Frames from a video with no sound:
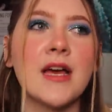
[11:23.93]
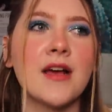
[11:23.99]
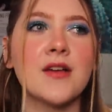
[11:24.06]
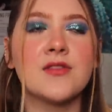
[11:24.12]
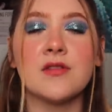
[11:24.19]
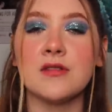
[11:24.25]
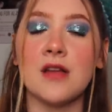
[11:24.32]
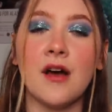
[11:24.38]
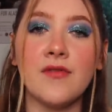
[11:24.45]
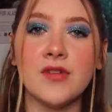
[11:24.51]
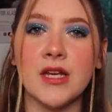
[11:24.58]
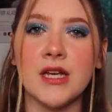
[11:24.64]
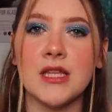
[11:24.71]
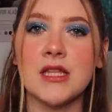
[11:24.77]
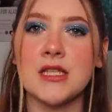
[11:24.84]
I also love
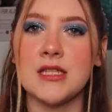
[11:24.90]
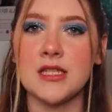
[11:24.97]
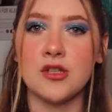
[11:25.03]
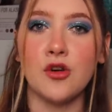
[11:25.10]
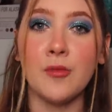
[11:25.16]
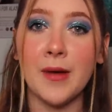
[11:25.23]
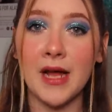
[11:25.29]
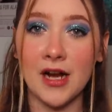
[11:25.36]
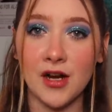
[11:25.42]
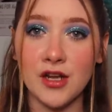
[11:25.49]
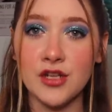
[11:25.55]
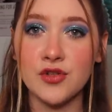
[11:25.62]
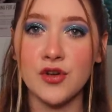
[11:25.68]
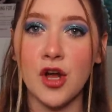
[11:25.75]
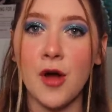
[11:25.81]
like the single
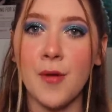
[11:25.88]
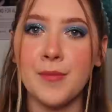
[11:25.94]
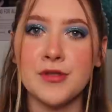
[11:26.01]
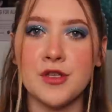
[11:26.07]
parent trope.